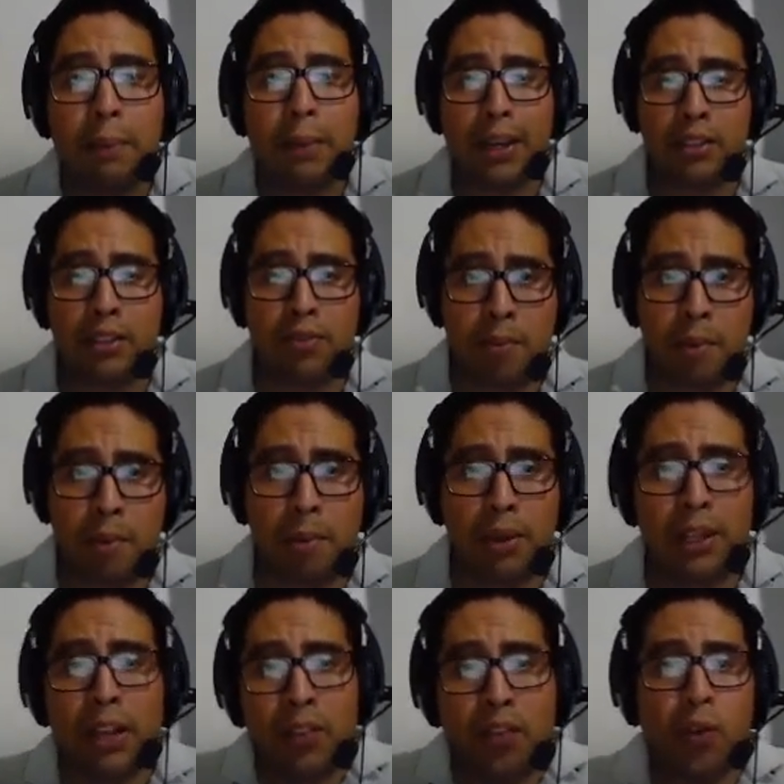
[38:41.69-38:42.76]
Because remember
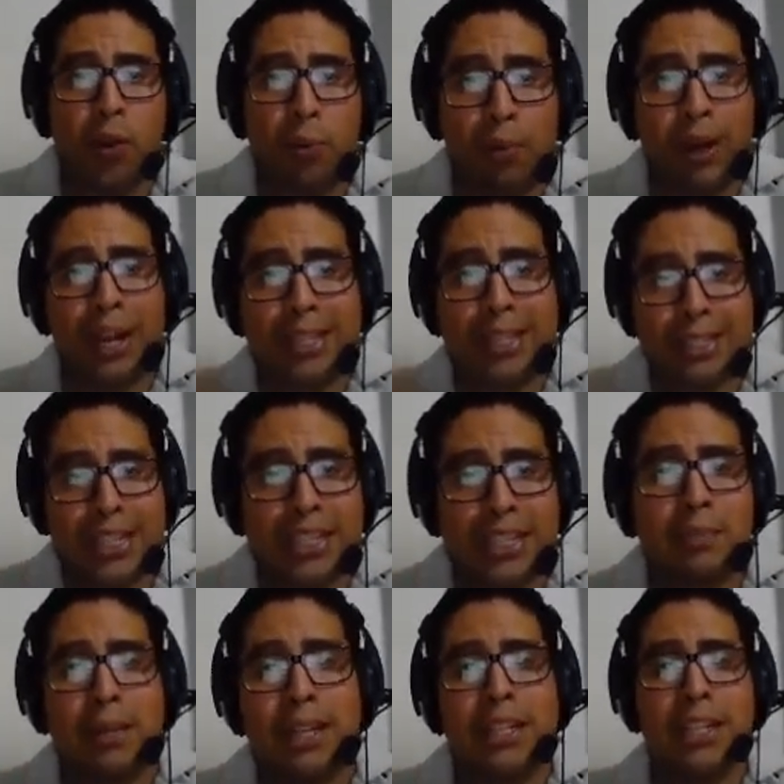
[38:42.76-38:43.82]
that formal
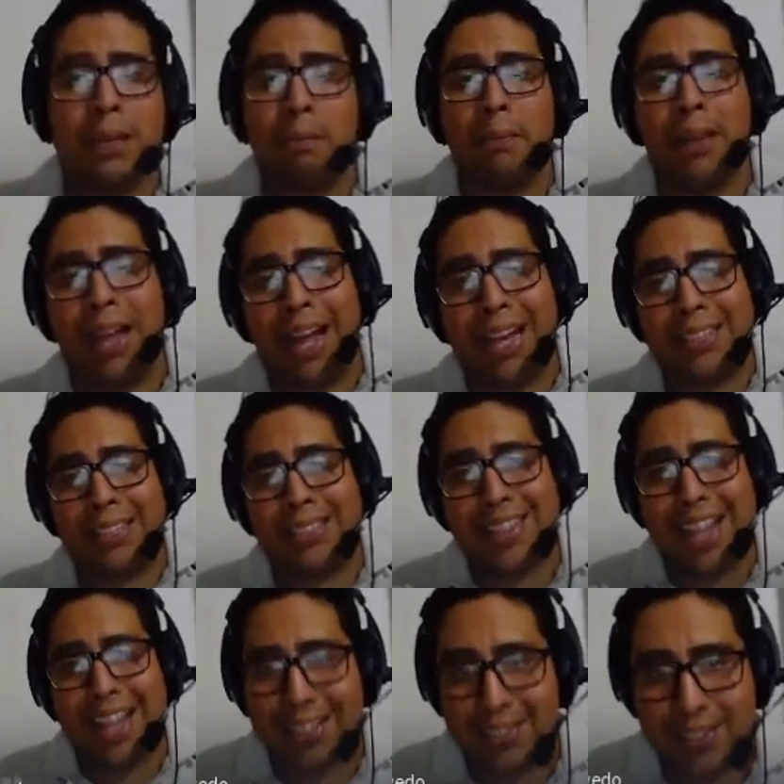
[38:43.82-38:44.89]
assessment implies
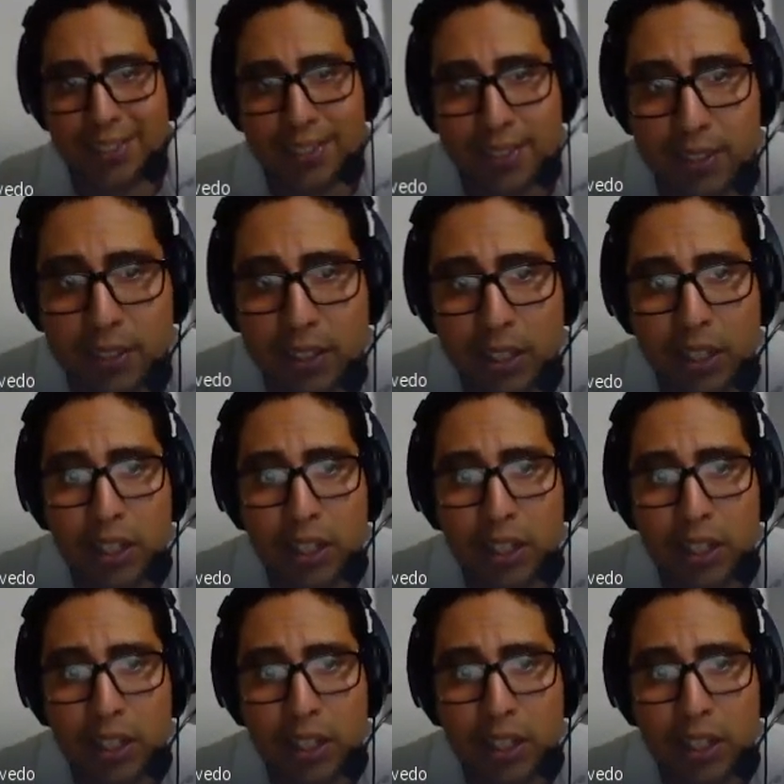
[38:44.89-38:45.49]
tests.